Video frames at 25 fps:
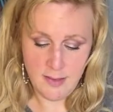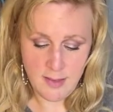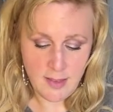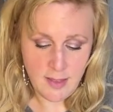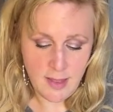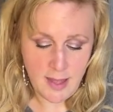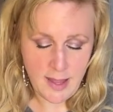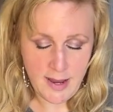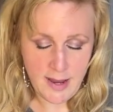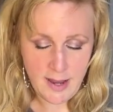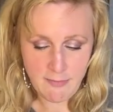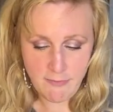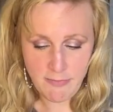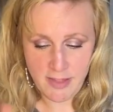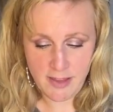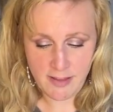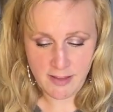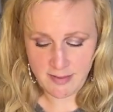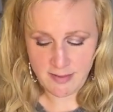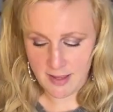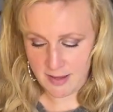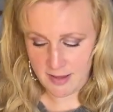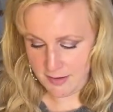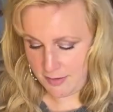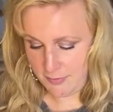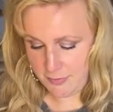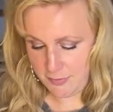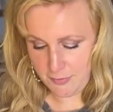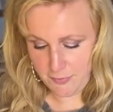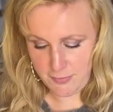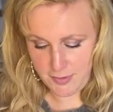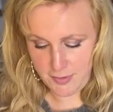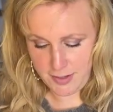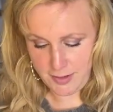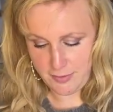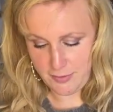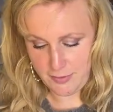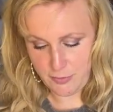I have like 10 different
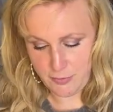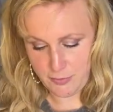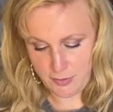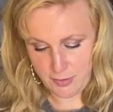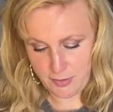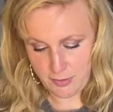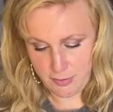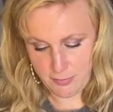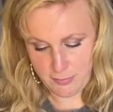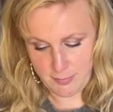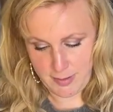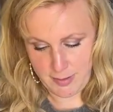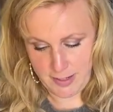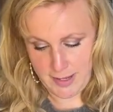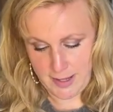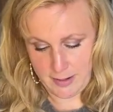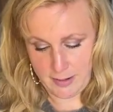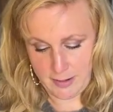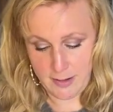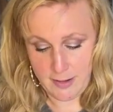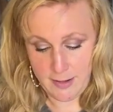videos running through my head.